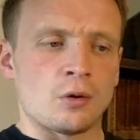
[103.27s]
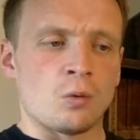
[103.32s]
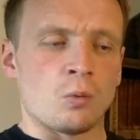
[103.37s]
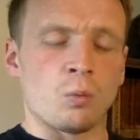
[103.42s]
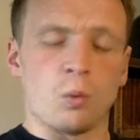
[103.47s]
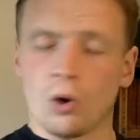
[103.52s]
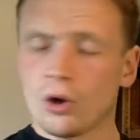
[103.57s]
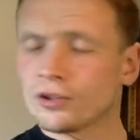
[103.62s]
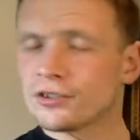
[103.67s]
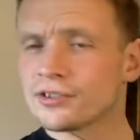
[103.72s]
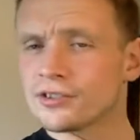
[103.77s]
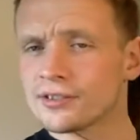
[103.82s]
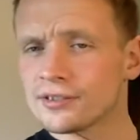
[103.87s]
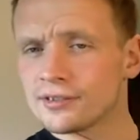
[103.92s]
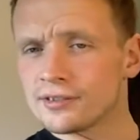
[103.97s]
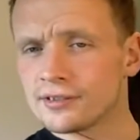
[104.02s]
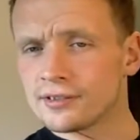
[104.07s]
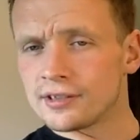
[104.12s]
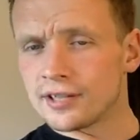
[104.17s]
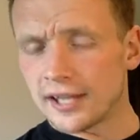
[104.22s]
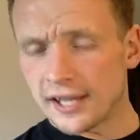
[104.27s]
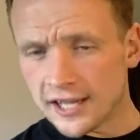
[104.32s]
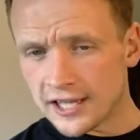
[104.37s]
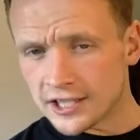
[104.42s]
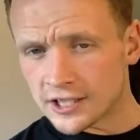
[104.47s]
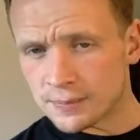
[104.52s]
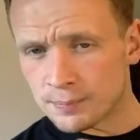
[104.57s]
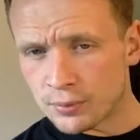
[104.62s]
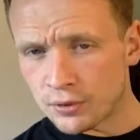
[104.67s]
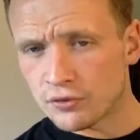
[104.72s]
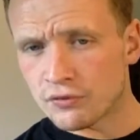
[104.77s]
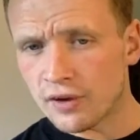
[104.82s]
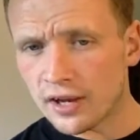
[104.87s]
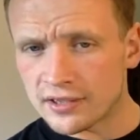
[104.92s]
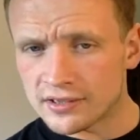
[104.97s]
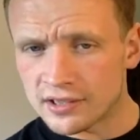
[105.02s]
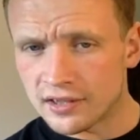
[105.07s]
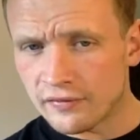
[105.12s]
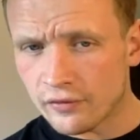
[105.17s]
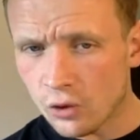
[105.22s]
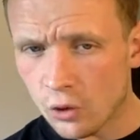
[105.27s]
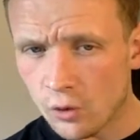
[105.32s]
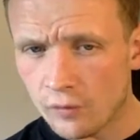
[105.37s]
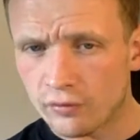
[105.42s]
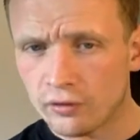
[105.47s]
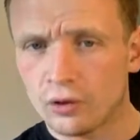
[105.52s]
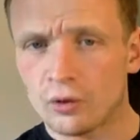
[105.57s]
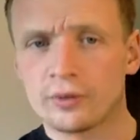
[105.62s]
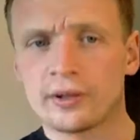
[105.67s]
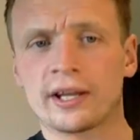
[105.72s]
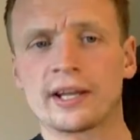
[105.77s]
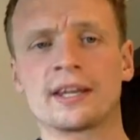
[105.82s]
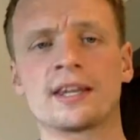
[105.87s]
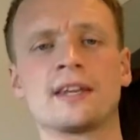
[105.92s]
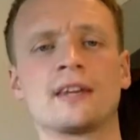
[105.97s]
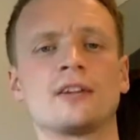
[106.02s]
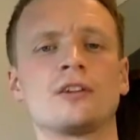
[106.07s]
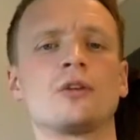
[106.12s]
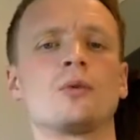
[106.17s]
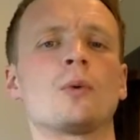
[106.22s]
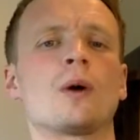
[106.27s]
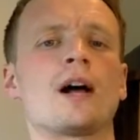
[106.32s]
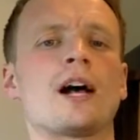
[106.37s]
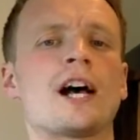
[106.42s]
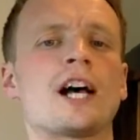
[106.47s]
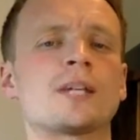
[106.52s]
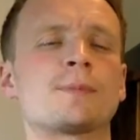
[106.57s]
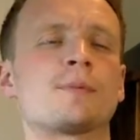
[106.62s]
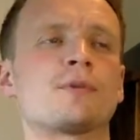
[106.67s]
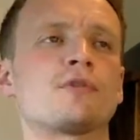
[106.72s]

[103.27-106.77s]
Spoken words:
What is progressive overload, I hear you ask?